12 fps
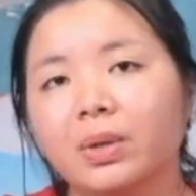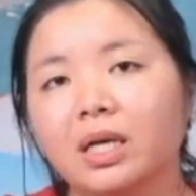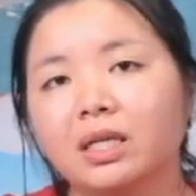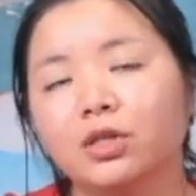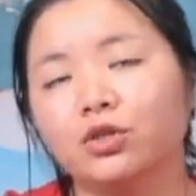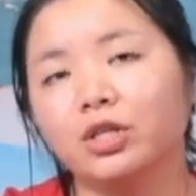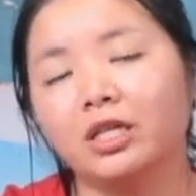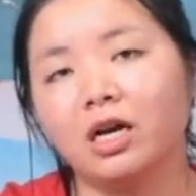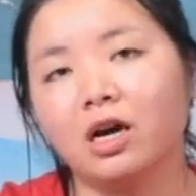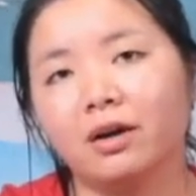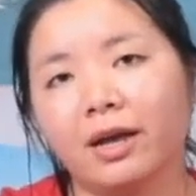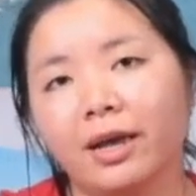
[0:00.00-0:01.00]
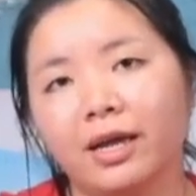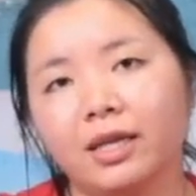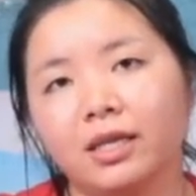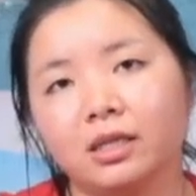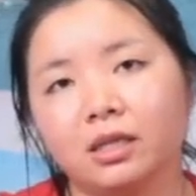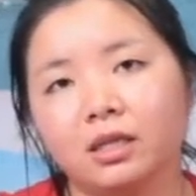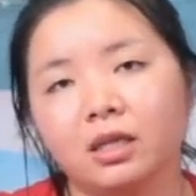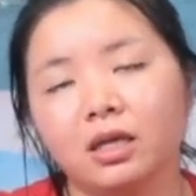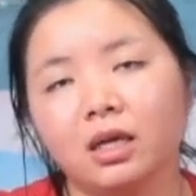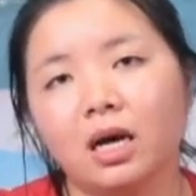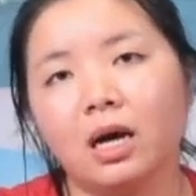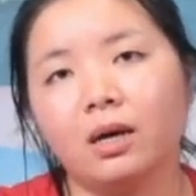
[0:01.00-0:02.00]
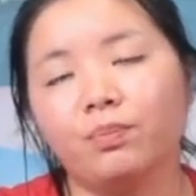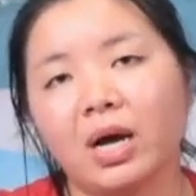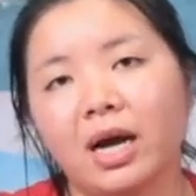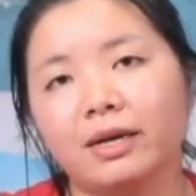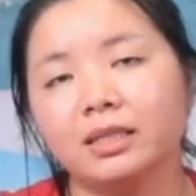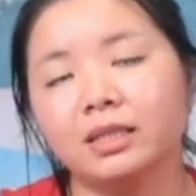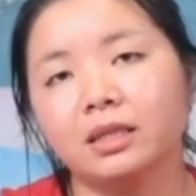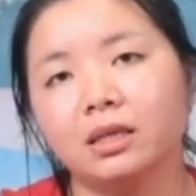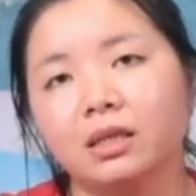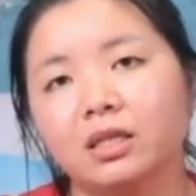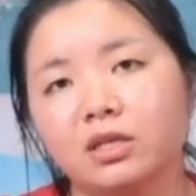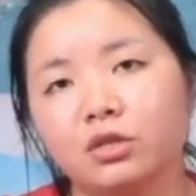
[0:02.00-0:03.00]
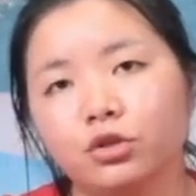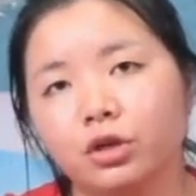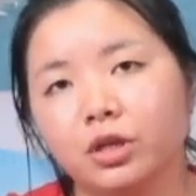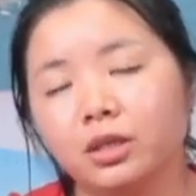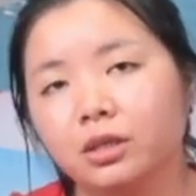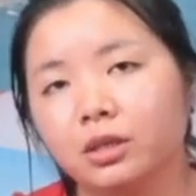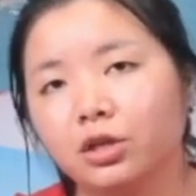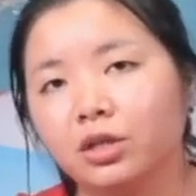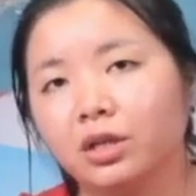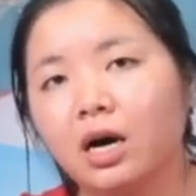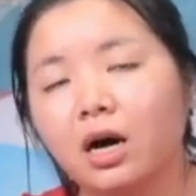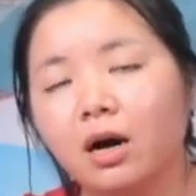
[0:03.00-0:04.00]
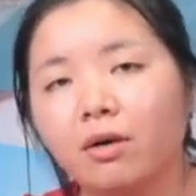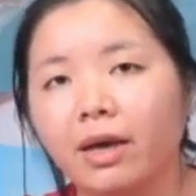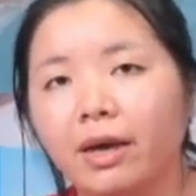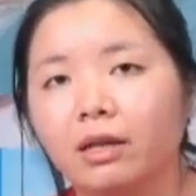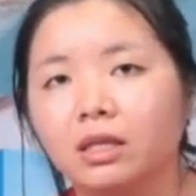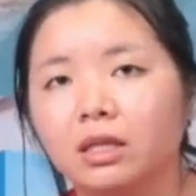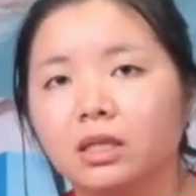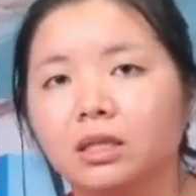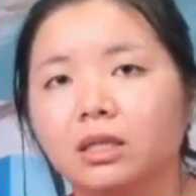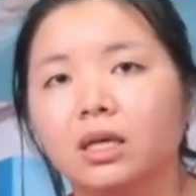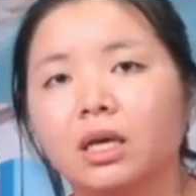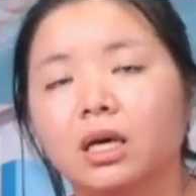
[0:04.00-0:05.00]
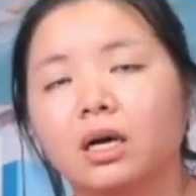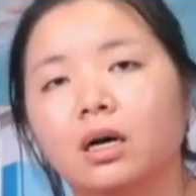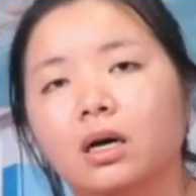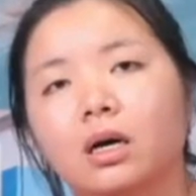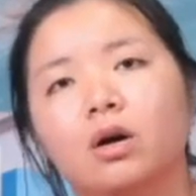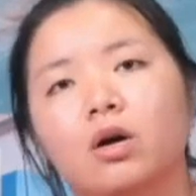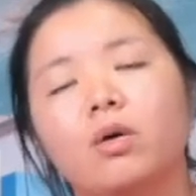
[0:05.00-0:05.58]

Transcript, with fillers: concentrate on and uh, on mass dawnjoint.com and uh, uh,